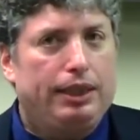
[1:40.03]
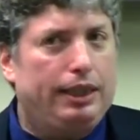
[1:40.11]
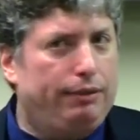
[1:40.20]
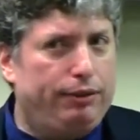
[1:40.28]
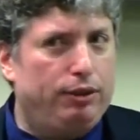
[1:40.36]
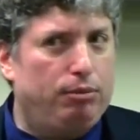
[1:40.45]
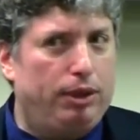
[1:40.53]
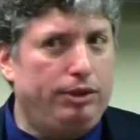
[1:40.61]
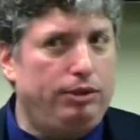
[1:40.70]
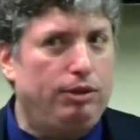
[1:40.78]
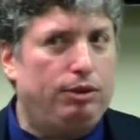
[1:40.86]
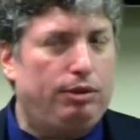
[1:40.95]
If there
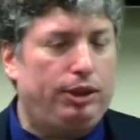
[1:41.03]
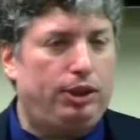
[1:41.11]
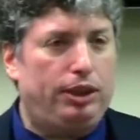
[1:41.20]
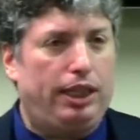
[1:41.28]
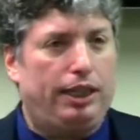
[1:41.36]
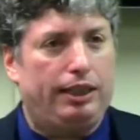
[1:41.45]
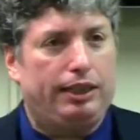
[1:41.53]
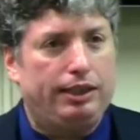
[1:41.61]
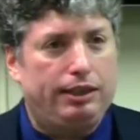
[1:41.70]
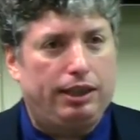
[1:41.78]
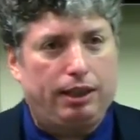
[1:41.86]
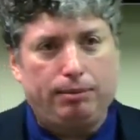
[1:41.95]
was no Christianity in
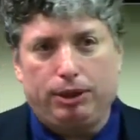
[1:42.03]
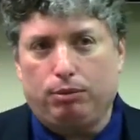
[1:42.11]
Islam,